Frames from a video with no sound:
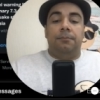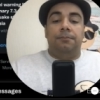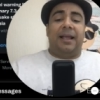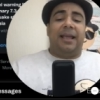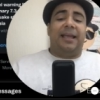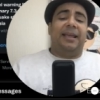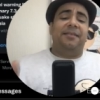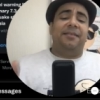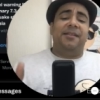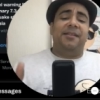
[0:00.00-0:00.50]

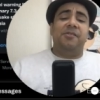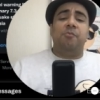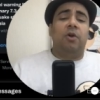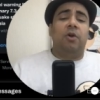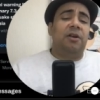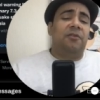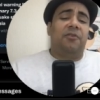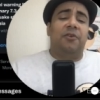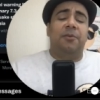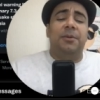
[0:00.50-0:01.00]
Again, there's
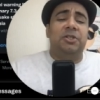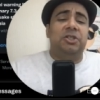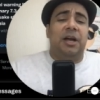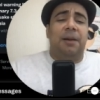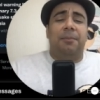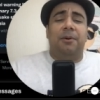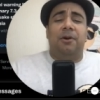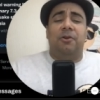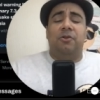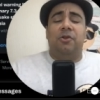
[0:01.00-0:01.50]
more information
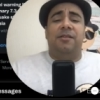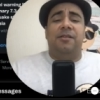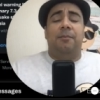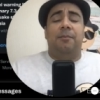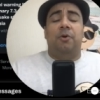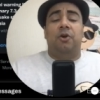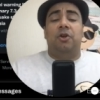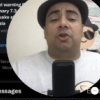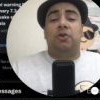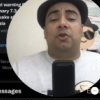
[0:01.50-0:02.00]
about
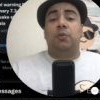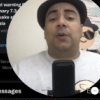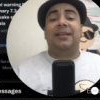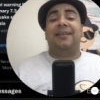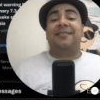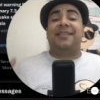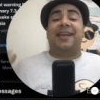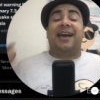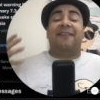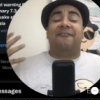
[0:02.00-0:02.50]
them on Twitter.
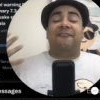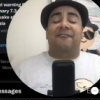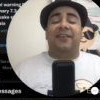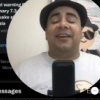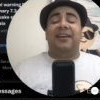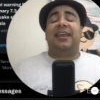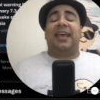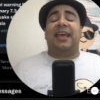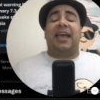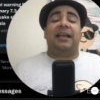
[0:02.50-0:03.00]
They are
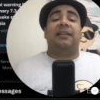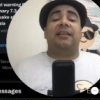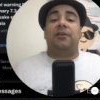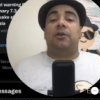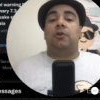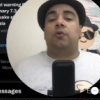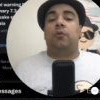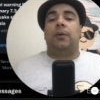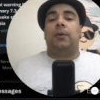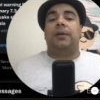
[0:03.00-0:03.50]
very active
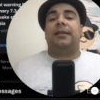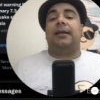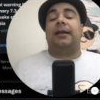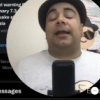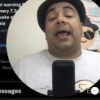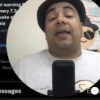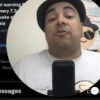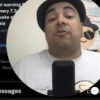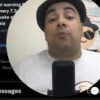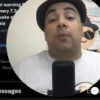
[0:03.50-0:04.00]
in Twitter
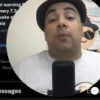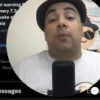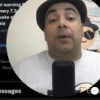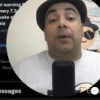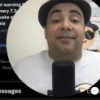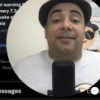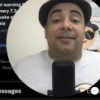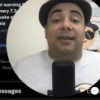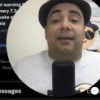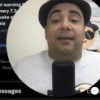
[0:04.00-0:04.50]
as well
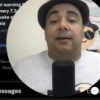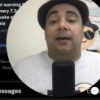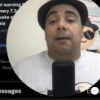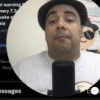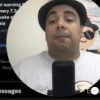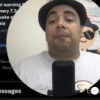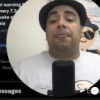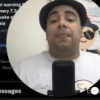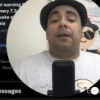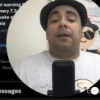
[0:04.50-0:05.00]
as
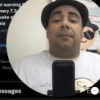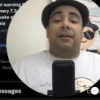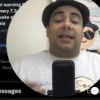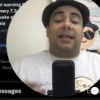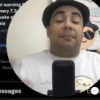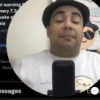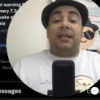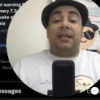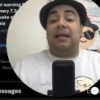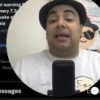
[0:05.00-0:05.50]
Telegram. But
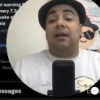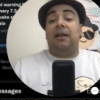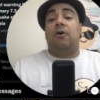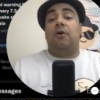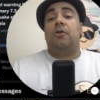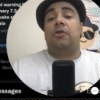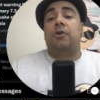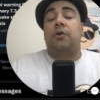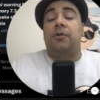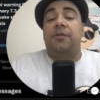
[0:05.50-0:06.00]
I'm not going to
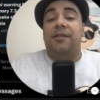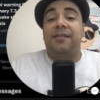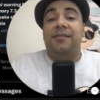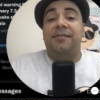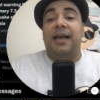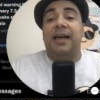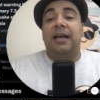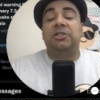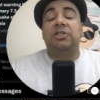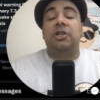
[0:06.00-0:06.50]
go through
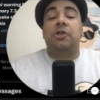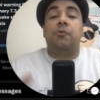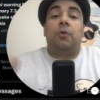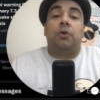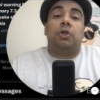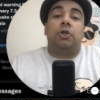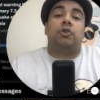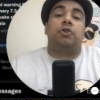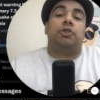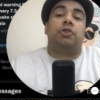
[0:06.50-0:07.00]
this. I just
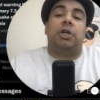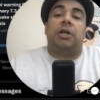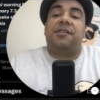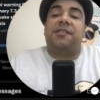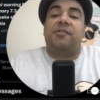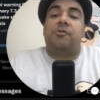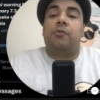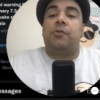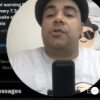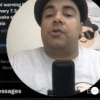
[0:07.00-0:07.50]
wanted to share
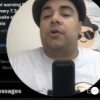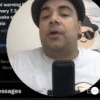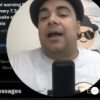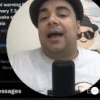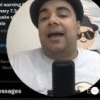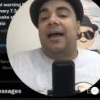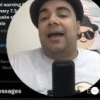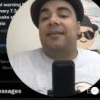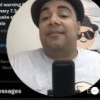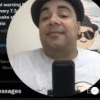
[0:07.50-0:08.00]
this with you
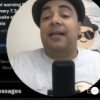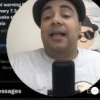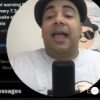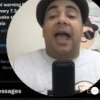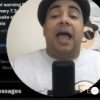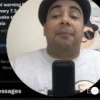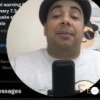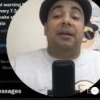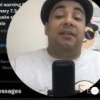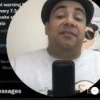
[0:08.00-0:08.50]
guys.
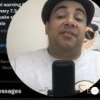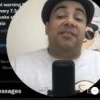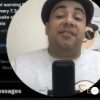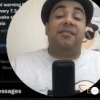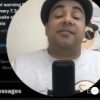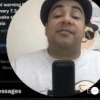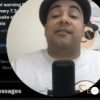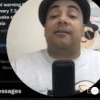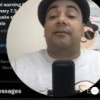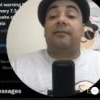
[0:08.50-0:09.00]
I believe
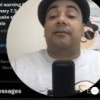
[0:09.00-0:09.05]
this is a